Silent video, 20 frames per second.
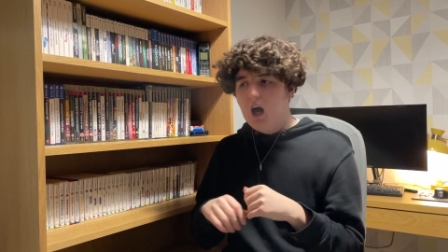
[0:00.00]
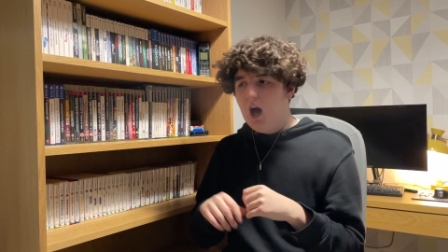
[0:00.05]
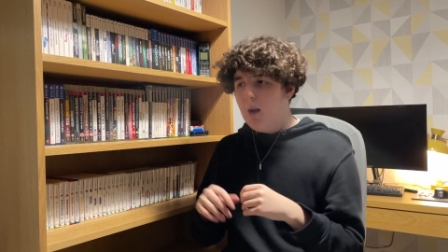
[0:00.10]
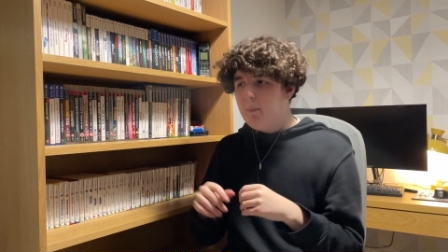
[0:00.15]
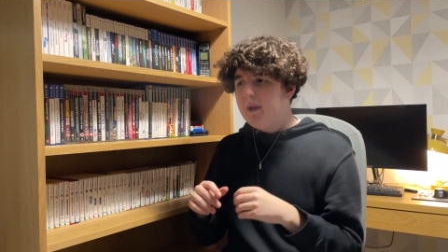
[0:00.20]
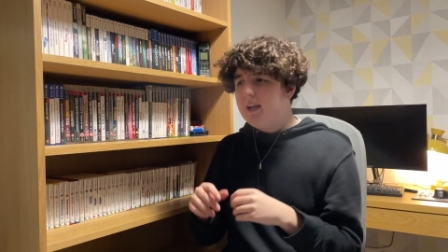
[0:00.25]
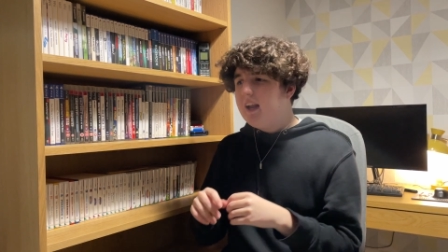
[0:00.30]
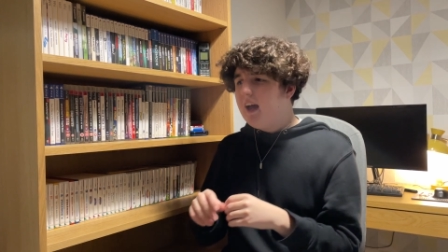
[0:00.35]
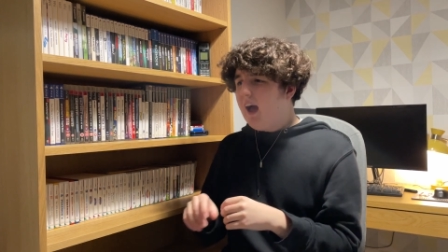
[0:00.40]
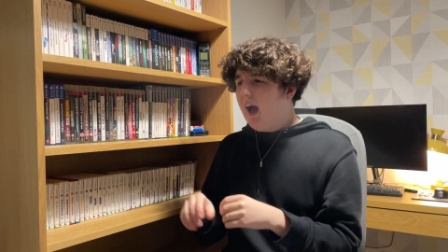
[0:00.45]
I
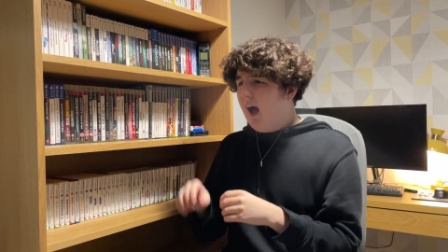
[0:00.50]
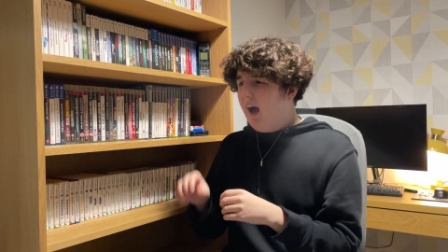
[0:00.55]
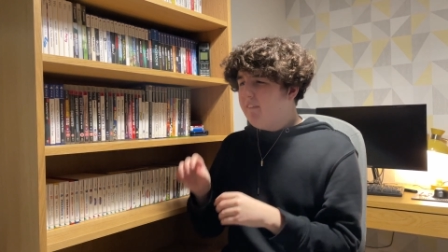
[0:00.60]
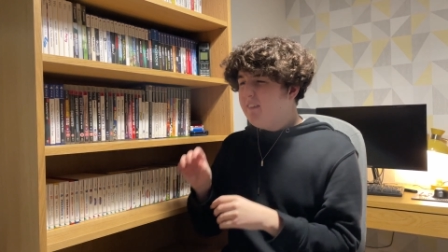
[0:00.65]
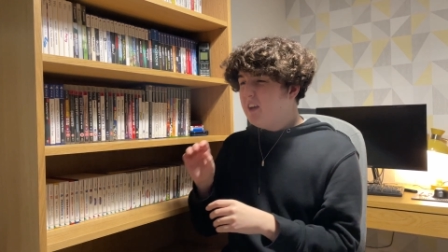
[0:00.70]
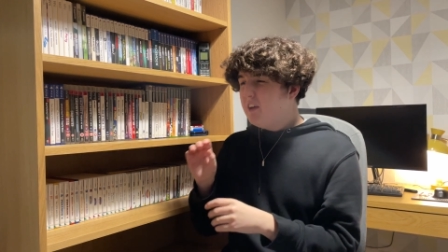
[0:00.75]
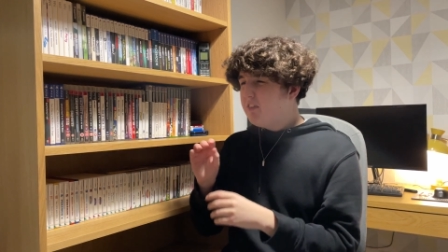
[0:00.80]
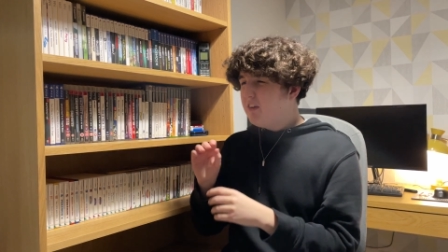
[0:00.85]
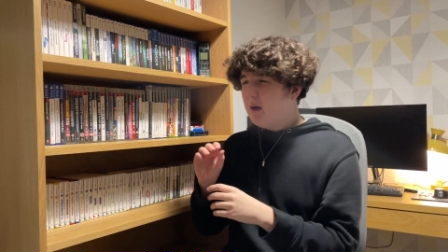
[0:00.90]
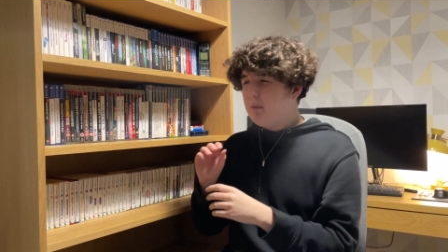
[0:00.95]
mean,
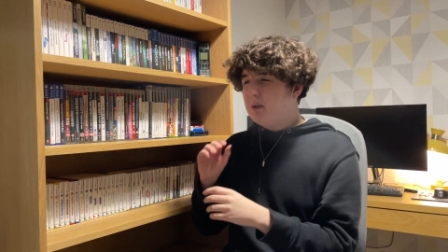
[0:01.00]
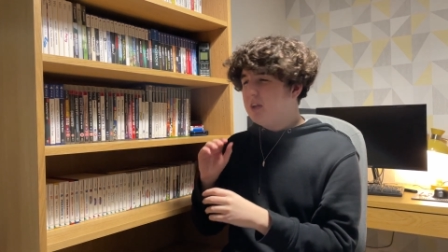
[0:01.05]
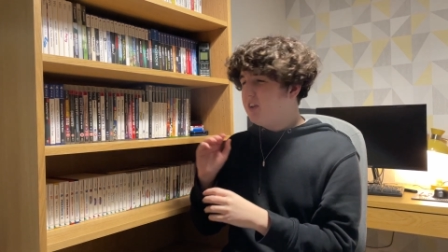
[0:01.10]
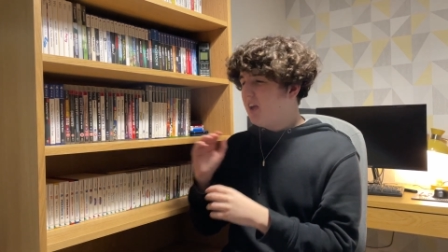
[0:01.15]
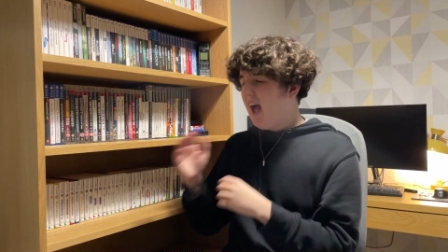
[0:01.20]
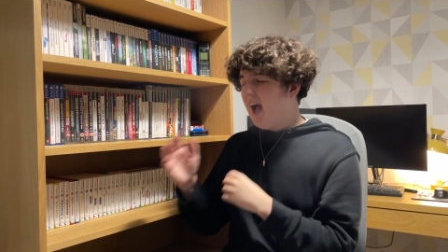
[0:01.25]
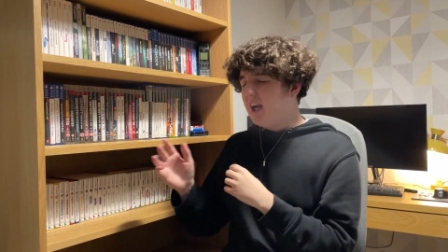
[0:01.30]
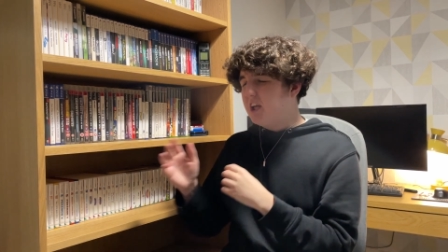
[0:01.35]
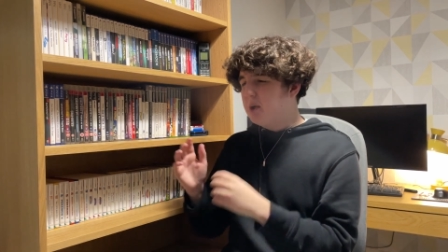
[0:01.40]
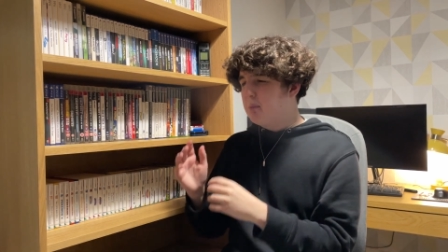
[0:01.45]
having a family's
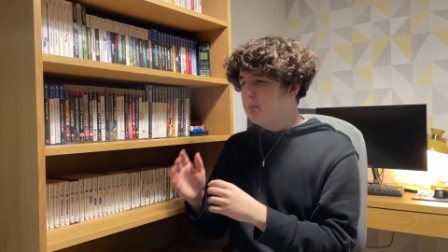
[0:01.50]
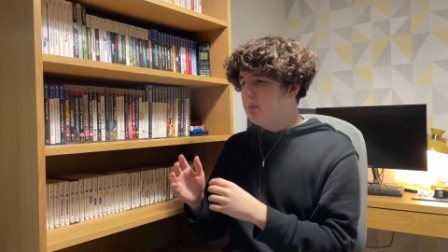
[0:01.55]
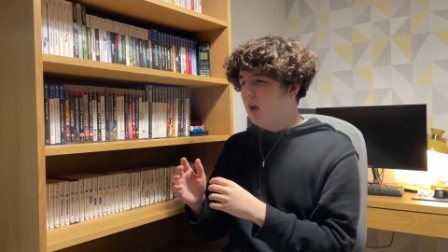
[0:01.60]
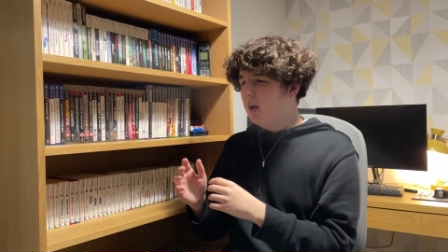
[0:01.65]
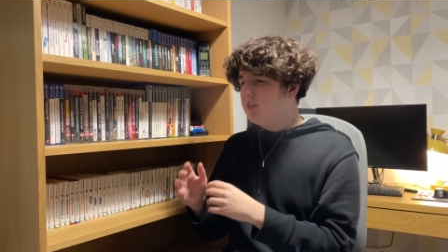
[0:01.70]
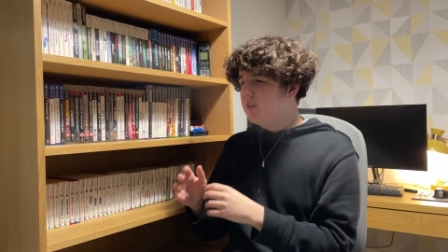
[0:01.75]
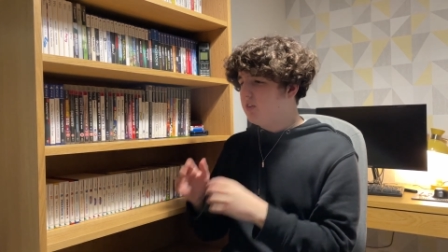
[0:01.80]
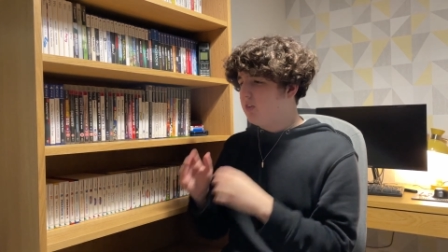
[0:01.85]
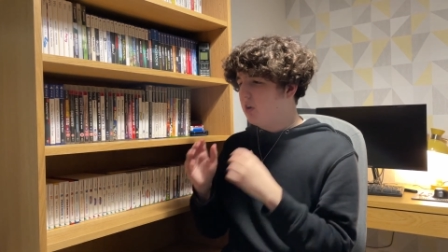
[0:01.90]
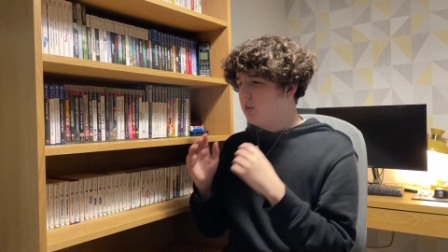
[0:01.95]
ash and
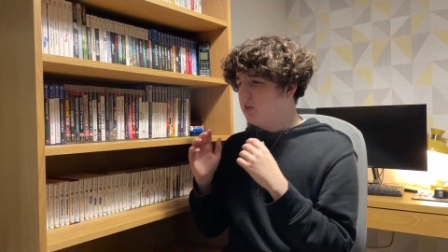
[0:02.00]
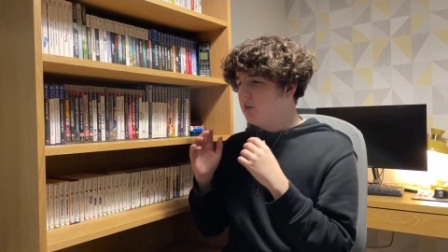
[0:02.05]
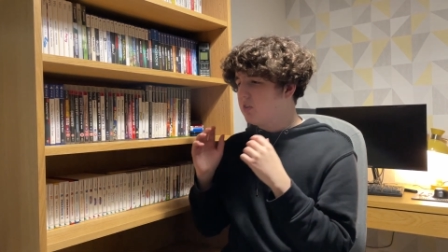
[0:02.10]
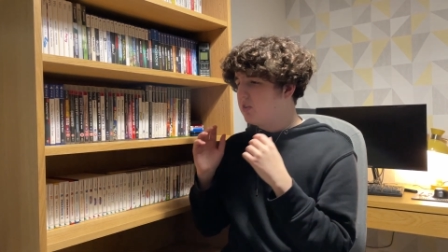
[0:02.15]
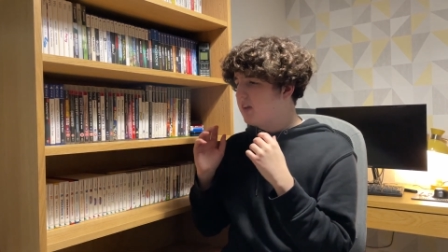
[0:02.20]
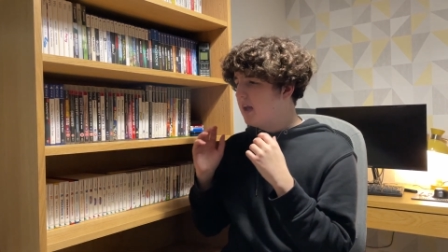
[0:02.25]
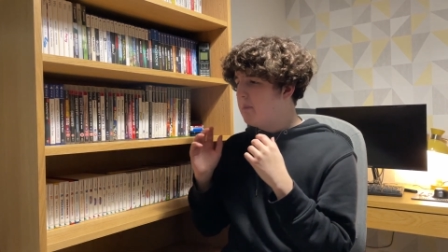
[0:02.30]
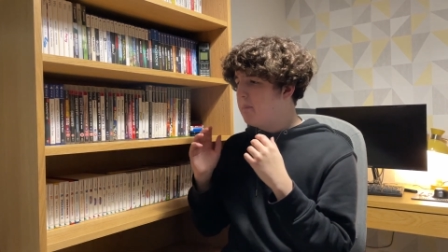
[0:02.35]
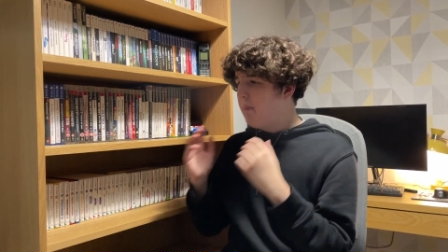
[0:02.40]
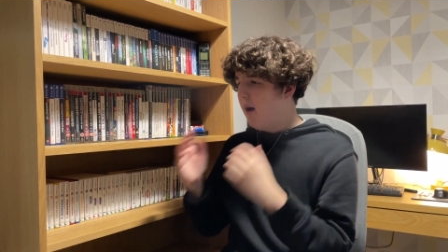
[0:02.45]
blood stuck to your
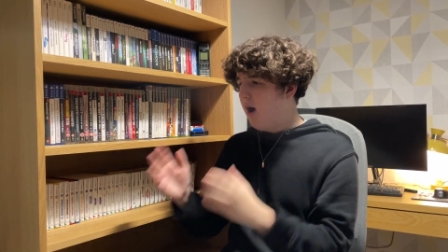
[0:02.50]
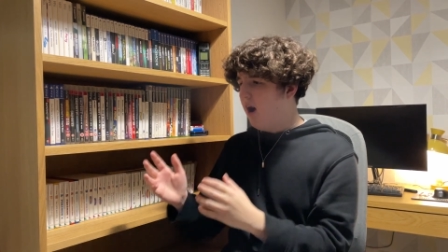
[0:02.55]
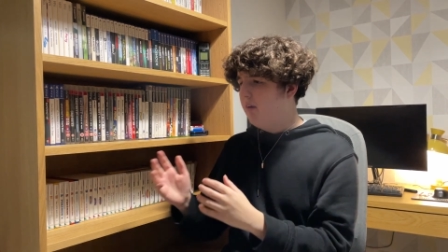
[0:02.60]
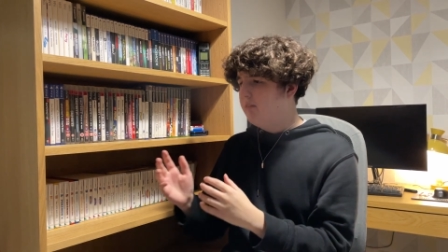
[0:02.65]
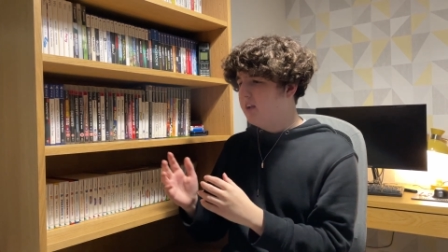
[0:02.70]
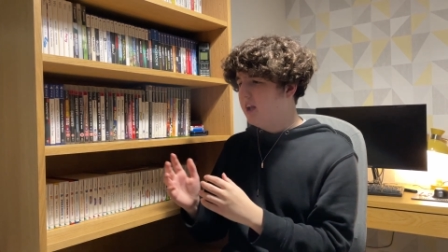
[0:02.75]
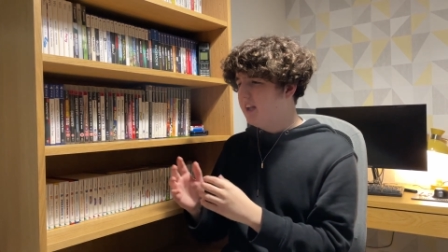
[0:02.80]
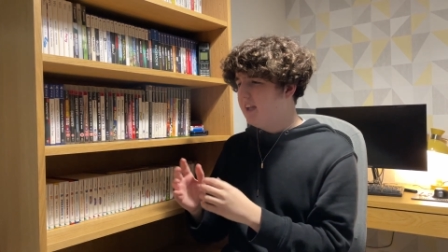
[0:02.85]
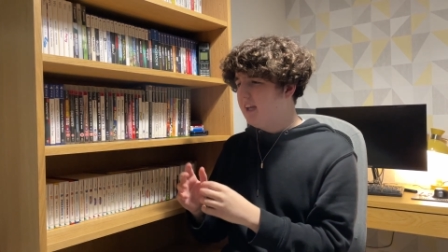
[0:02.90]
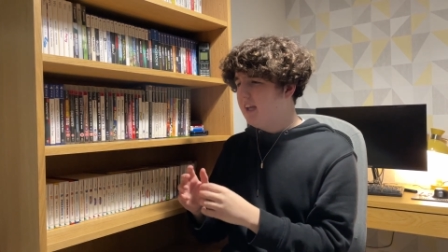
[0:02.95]
skin
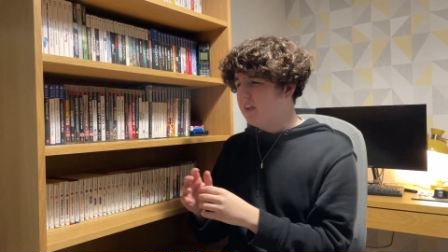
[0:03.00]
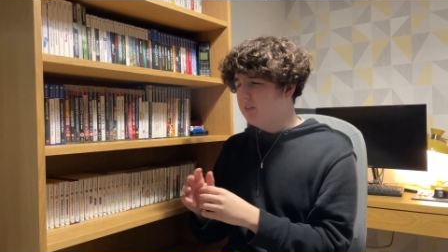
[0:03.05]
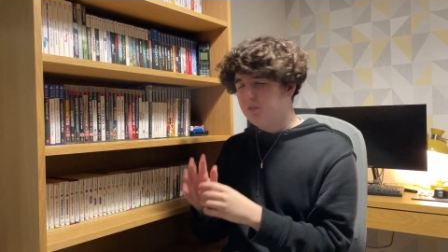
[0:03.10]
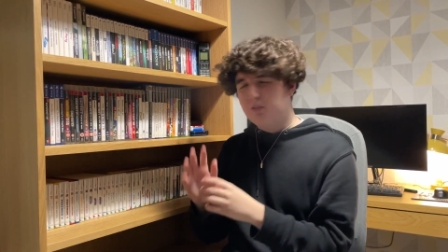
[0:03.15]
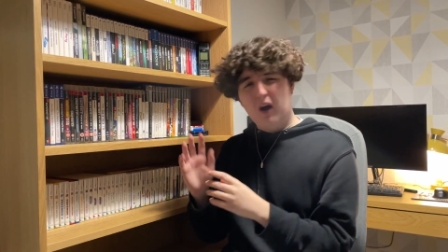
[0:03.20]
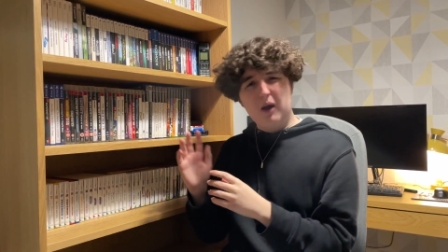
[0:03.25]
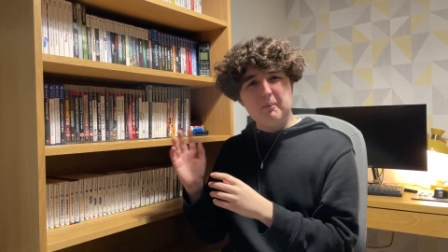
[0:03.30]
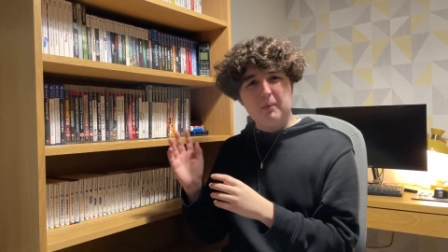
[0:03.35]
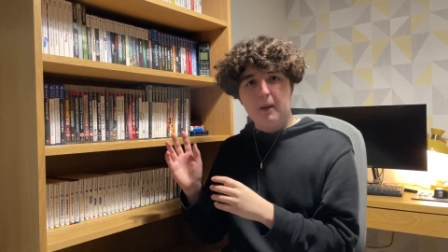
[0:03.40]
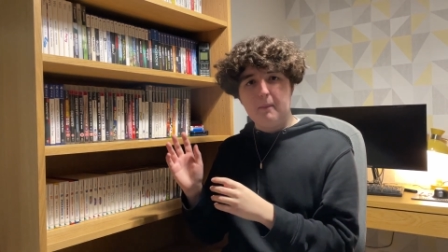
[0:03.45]
permanently is
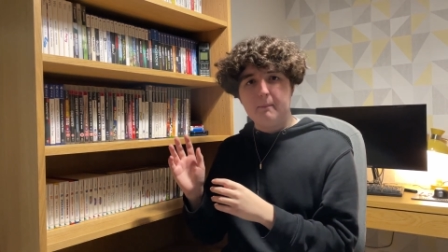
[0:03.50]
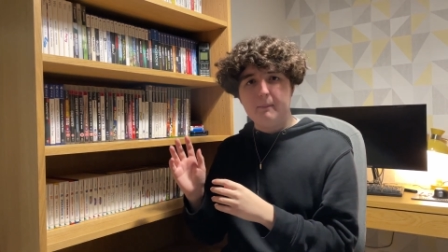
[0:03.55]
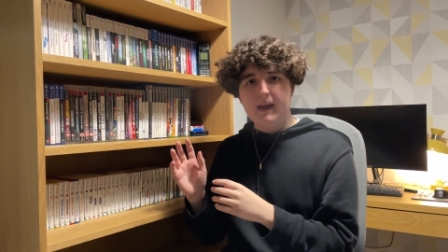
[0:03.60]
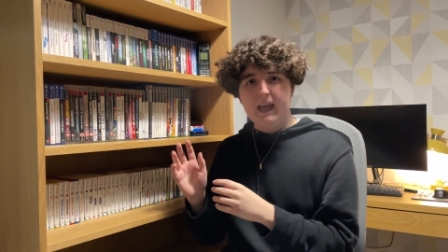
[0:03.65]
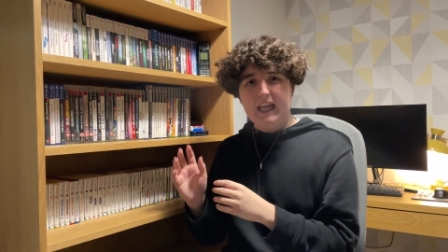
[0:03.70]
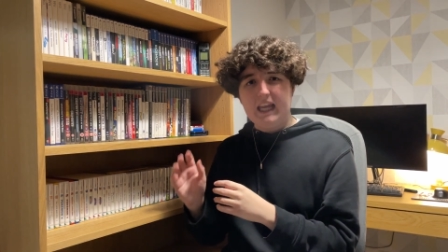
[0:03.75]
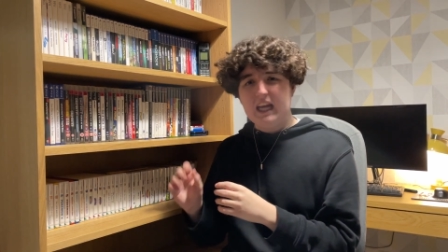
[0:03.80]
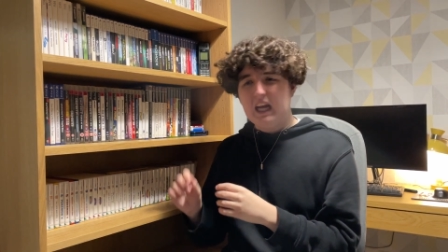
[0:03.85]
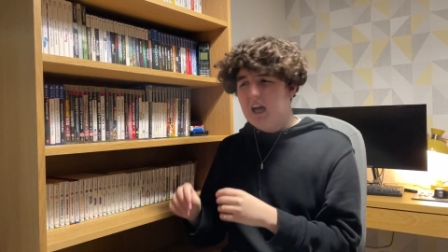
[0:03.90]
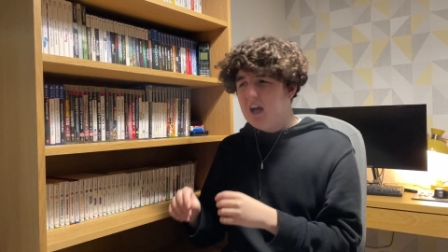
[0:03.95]
fine by
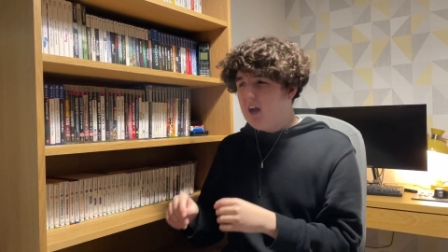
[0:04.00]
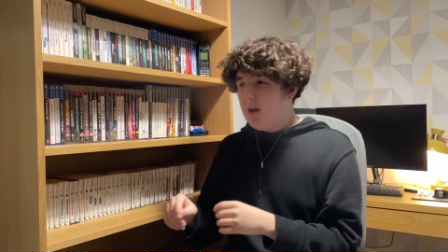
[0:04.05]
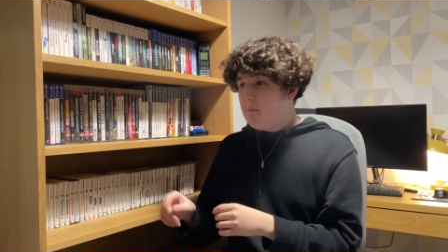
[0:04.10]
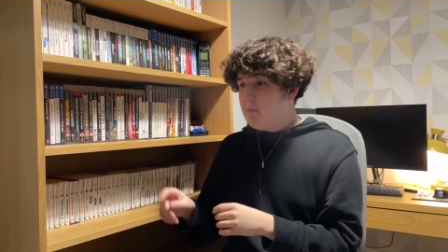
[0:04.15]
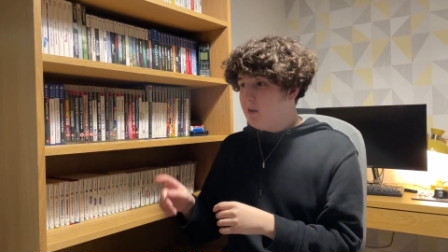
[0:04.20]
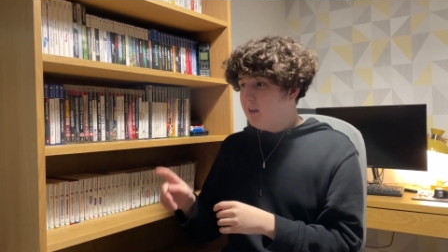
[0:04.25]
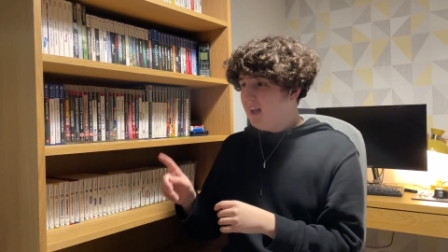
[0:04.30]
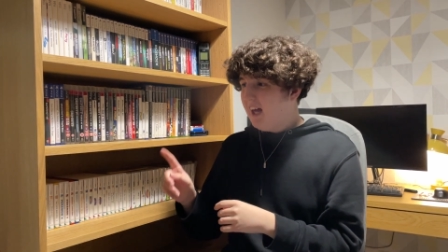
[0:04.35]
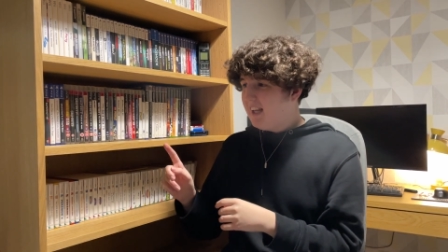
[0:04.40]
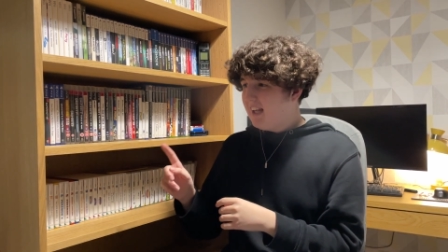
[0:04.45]
me,
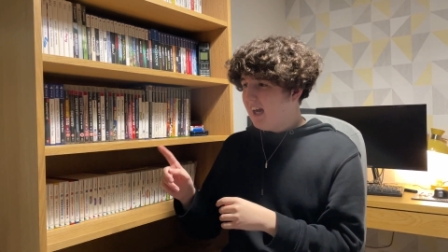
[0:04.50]
but that